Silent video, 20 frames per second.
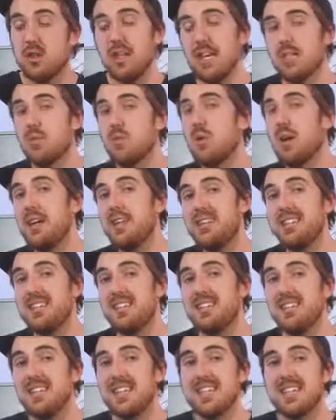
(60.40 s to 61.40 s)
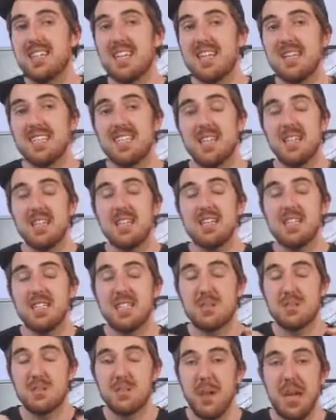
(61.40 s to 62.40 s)
that's why this desk is
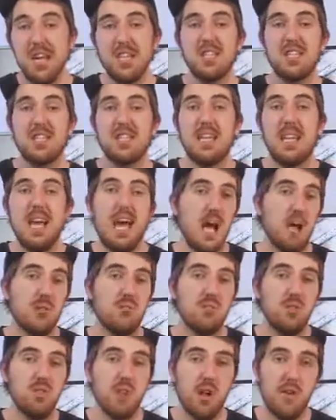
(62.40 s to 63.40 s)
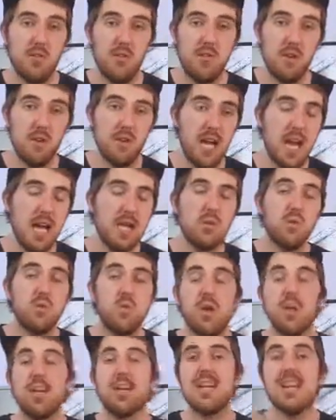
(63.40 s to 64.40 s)
especially helpful for that,
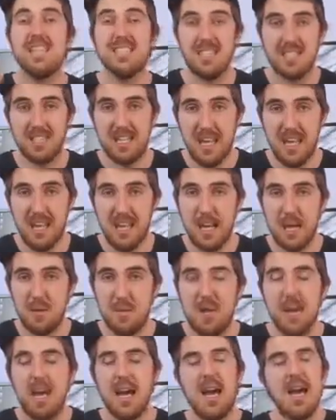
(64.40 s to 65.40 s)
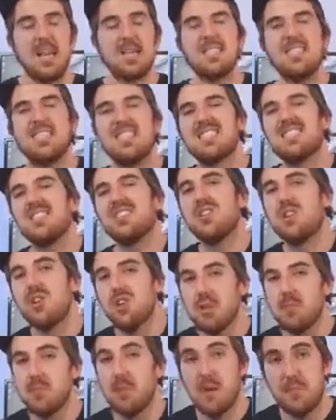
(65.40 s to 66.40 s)
where I can stand up and it doesn't
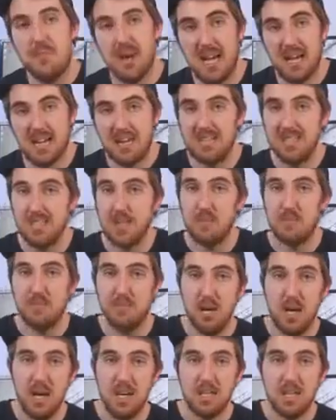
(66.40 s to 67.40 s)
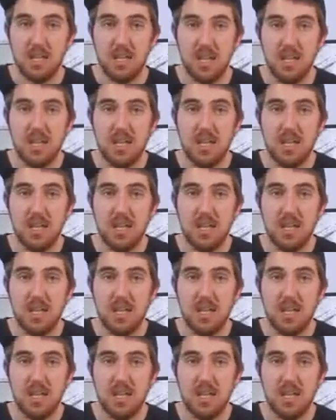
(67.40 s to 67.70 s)
hurt my back as much.